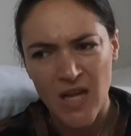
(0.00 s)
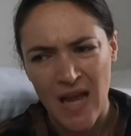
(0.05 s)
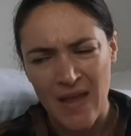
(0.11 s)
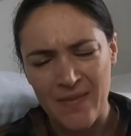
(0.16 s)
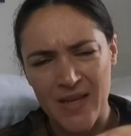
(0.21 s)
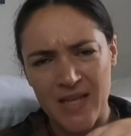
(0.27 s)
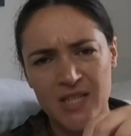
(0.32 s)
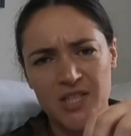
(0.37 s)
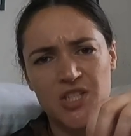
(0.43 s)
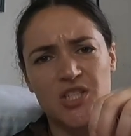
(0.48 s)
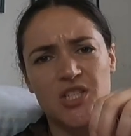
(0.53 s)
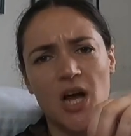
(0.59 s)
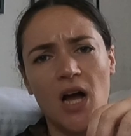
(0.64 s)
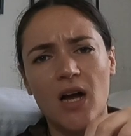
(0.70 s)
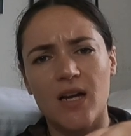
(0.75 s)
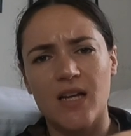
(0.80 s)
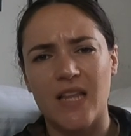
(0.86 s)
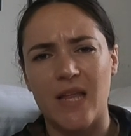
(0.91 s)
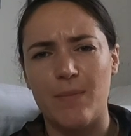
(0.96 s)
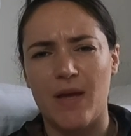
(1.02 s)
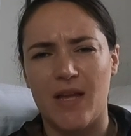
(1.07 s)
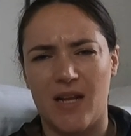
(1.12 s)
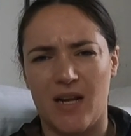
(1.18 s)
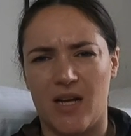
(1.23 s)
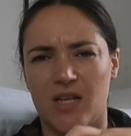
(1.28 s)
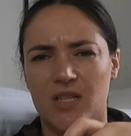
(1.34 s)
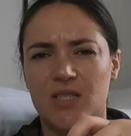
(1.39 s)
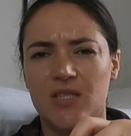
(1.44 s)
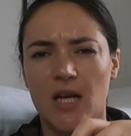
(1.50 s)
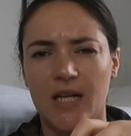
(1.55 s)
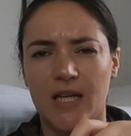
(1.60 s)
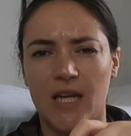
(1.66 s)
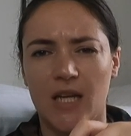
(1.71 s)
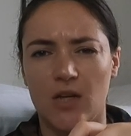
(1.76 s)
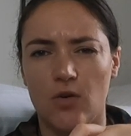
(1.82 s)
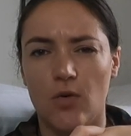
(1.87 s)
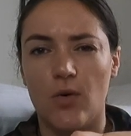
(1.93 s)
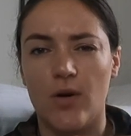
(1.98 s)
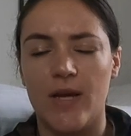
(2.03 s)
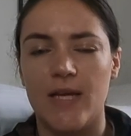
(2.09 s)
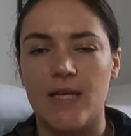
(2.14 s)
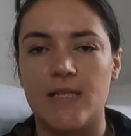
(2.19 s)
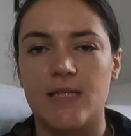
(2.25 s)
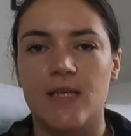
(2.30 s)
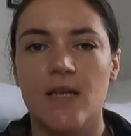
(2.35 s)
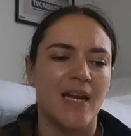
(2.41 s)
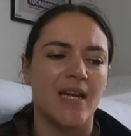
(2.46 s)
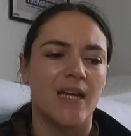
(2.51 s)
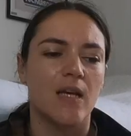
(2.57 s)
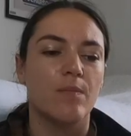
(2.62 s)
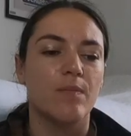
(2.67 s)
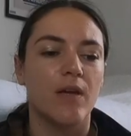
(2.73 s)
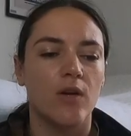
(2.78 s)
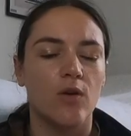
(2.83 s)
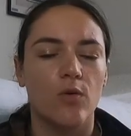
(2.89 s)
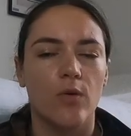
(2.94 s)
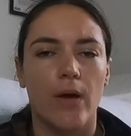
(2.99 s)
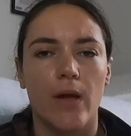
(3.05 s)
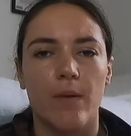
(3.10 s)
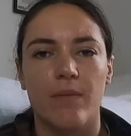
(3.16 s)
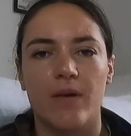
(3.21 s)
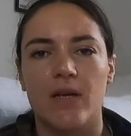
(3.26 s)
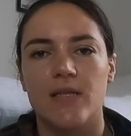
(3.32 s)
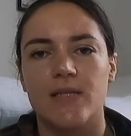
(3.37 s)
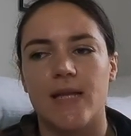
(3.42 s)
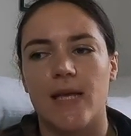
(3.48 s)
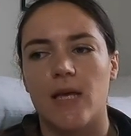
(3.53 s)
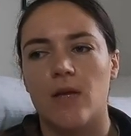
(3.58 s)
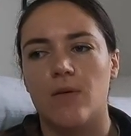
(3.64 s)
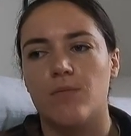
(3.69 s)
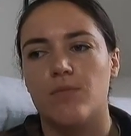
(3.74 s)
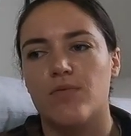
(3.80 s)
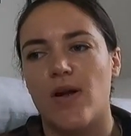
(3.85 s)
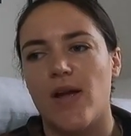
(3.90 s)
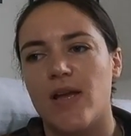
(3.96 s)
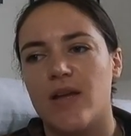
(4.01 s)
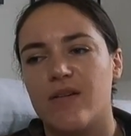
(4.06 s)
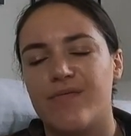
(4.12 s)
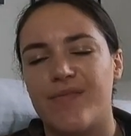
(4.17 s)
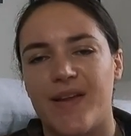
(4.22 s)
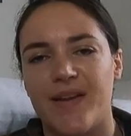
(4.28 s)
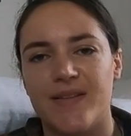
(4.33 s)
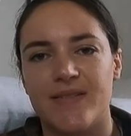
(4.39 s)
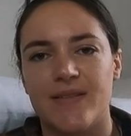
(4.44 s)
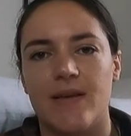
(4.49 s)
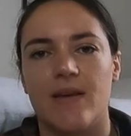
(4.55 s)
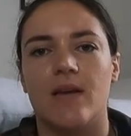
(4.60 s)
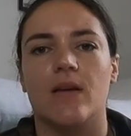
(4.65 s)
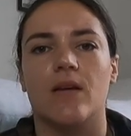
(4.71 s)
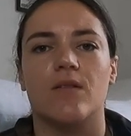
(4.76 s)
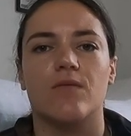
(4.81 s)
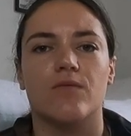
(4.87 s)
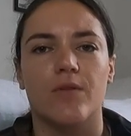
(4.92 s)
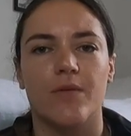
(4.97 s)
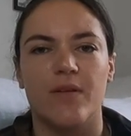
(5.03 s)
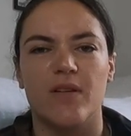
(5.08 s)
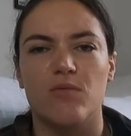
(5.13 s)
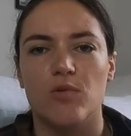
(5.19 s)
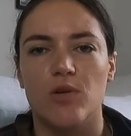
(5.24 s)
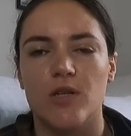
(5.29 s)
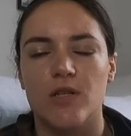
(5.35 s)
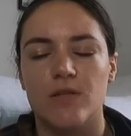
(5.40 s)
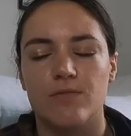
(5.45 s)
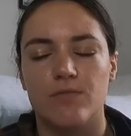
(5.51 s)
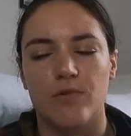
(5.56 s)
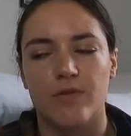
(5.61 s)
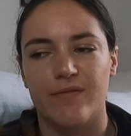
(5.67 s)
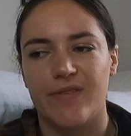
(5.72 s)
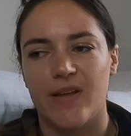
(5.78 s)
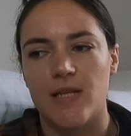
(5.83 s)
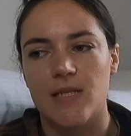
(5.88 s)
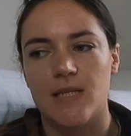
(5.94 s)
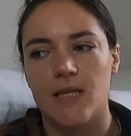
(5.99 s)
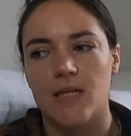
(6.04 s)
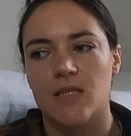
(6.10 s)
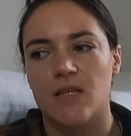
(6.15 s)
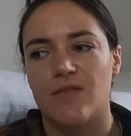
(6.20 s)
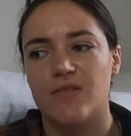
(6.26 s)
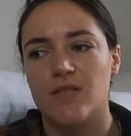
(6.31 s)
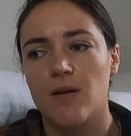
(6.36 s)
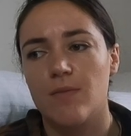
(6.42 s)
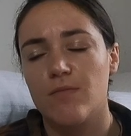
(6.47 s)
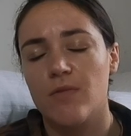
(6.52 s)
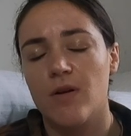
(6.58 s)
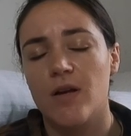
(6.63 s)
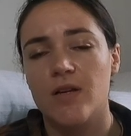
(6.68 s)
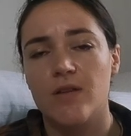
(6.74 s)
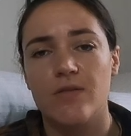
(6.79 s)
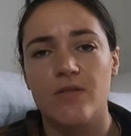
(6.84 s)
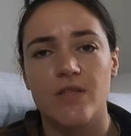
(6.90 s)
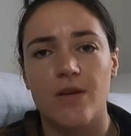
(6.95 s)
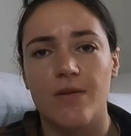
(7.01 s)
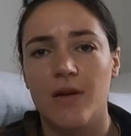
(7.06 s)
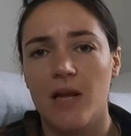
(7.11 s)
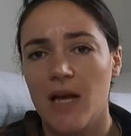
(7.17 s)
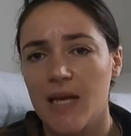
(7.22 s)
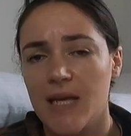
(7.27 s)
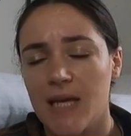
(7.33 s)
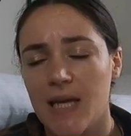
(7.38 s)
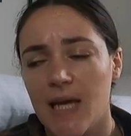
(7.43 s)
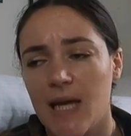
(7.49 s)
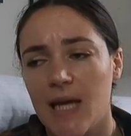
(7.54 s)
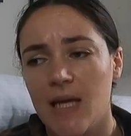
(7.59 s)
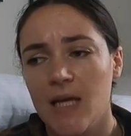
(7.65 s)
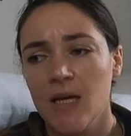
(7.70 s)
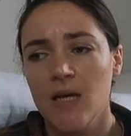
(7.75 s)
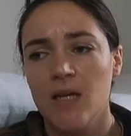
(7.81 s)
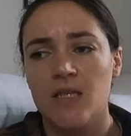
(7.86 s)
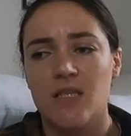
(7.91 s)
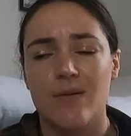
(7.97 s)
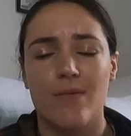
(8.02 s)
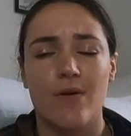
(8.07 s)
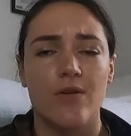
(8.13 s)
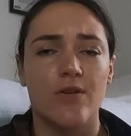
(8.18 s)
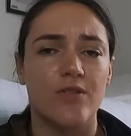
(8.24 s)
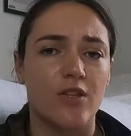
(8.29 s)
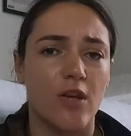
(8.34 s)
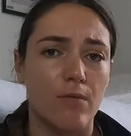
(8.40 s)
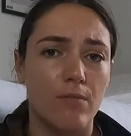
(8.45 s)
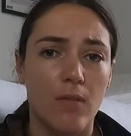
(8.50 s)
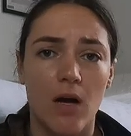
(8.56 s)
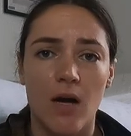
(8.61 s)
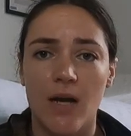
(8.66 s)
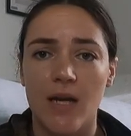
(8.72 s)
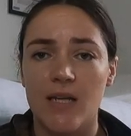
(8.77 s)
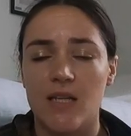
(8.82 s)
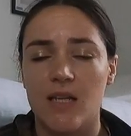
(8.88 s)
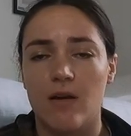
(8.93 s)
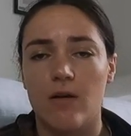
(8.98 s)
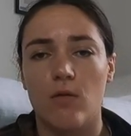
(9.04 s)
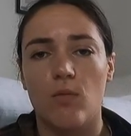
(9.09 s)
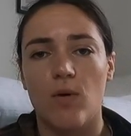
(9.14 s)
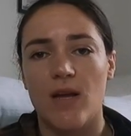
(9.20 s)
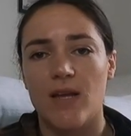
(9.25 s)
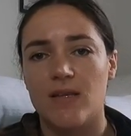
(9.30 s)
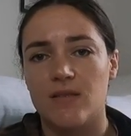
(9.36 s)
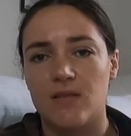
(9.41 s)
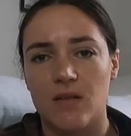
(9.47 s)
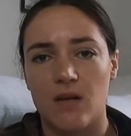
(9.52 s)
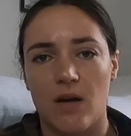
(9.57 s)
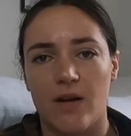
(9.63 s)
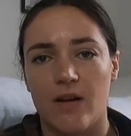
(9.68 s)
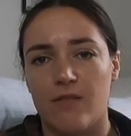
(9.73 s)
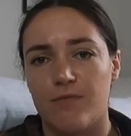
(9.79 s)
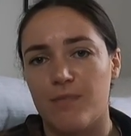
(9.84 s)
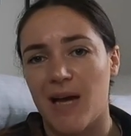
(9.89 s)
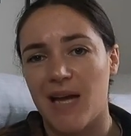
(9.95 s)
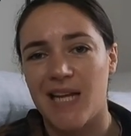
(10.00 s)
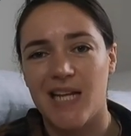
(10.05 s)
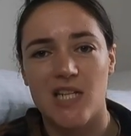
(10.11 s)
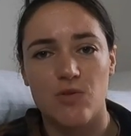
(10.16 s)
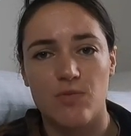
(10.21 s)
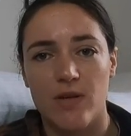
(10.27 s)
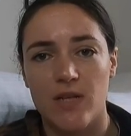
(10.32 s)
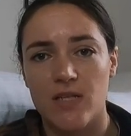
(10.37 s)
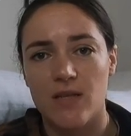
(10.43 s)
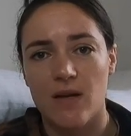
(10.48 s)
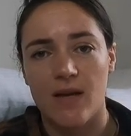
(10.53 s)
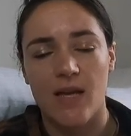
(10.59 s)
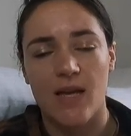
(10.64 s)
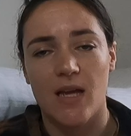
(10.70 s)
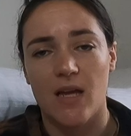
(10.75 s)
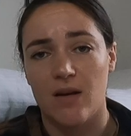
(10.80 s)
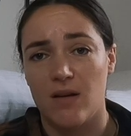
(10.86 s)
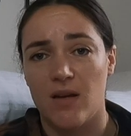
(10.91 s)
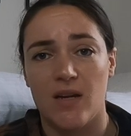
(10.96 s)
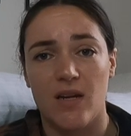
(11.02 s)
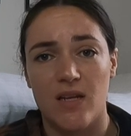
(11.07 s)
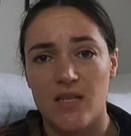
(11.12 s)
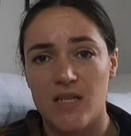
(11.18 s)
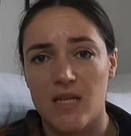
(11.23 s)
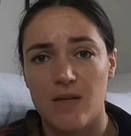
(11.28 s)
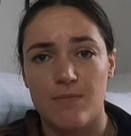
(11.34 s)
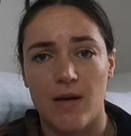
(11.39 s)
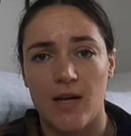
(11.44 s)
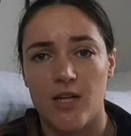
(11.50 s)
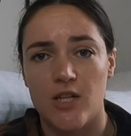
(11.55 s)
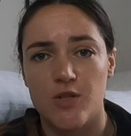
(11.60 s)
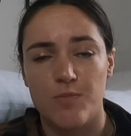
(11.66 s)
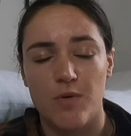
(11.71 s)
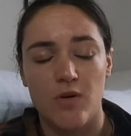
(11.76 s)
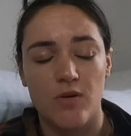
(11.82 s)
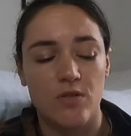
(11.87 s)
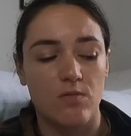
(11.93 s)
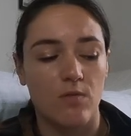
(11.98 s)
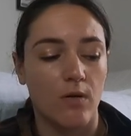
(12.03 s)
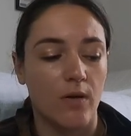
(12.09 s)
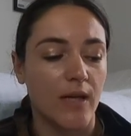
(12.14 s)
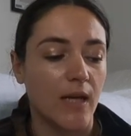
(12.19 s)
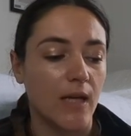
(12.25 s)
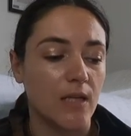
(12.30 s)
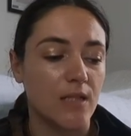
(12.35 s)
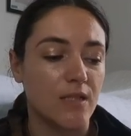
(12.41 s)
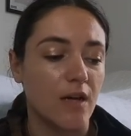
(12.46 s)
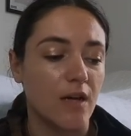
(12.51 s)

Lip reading: and they suck. They make like a sucking noise, and it can be annoying because they can break fencing and ruin wooden fencing and stuff. Some owners don't like it, some owners don't mind. There are ways to kind of manage wind sucking and indeed manage box walking and